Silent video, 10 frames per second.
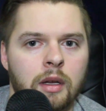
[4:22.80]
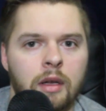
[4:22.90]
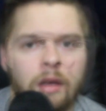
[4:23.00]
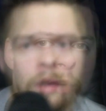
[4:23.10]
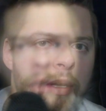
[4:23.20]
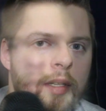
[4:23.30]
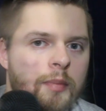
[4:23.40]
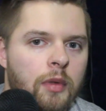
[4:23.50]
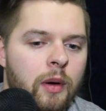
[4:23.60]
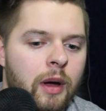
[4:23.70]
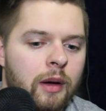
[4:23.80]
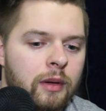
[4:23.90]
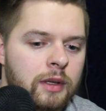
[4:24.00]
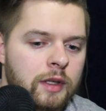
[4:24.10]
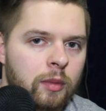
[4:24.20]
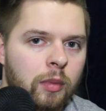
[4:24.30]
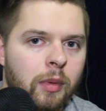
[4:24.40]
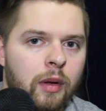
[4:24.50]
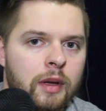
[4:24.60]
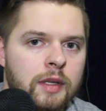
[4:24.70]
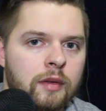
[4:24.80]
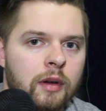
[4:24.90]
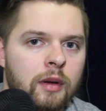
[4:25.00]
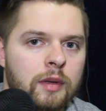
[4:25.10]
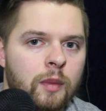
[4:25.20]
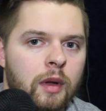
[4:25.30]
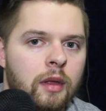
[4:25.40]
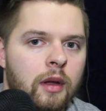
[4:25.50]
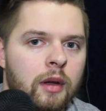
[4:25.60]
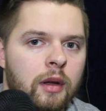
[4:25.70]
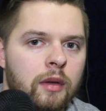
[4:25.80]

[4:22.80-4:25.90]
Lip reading: The biggest blowout in Super Bowl history was when the